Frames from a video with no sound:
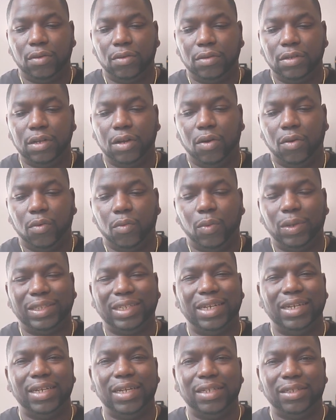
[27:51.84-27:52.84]
what
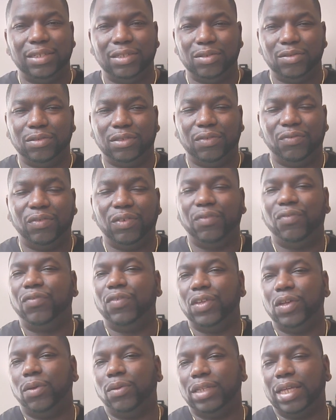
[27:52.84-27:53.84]
they need to do to
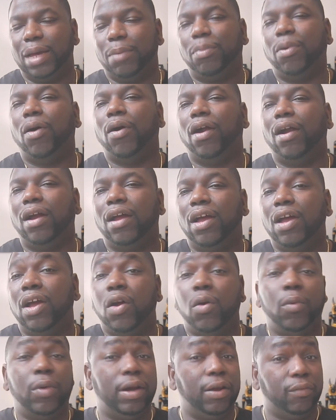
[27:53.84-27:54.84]
fulfill that part.
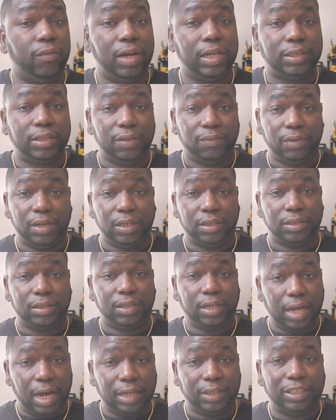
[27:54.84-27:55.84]
Where the rest of us,
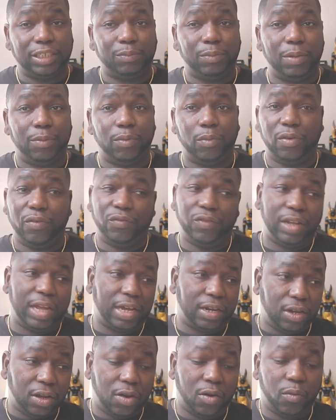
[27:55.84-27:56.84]
conscious people, we feel
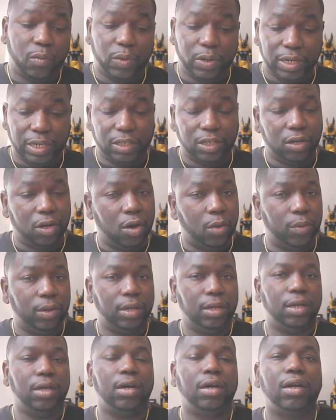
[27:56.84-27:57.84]
like, no, we need to go
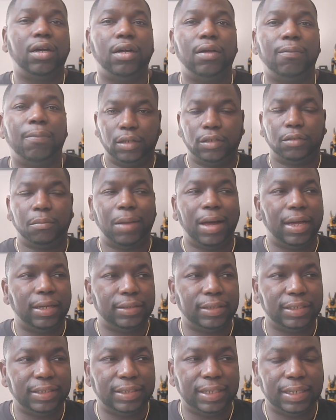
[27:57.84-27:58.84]
and look. So my
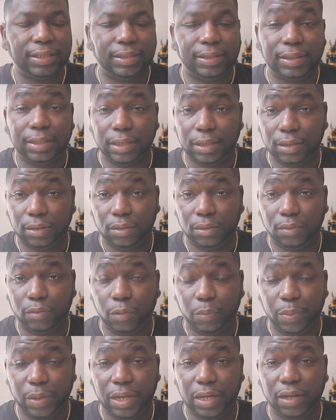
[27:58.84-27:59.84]
suggestion
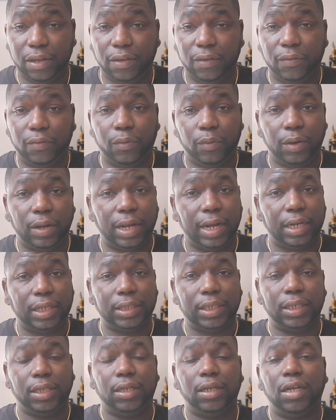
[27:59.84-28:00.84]
would be for a lot of
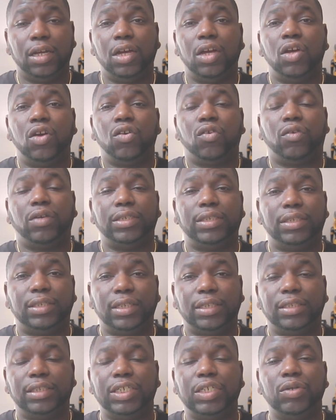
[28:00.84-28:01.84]
the
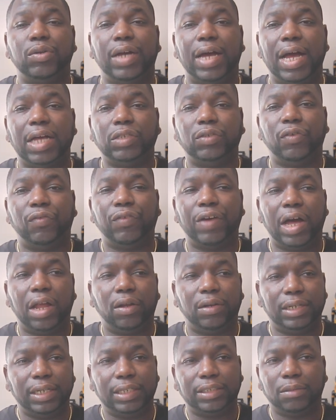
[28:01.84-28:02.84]
Christians and you guys who
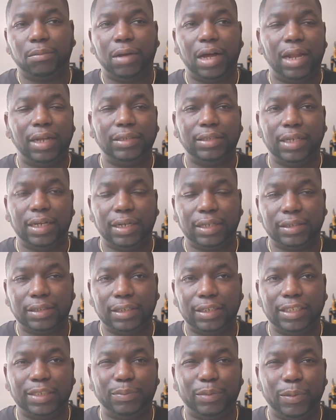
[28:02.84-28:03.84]
follow these apologetics
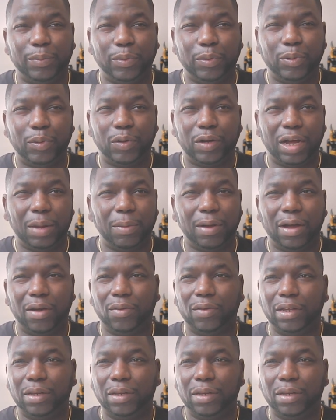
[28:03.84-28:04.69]
and these people who come out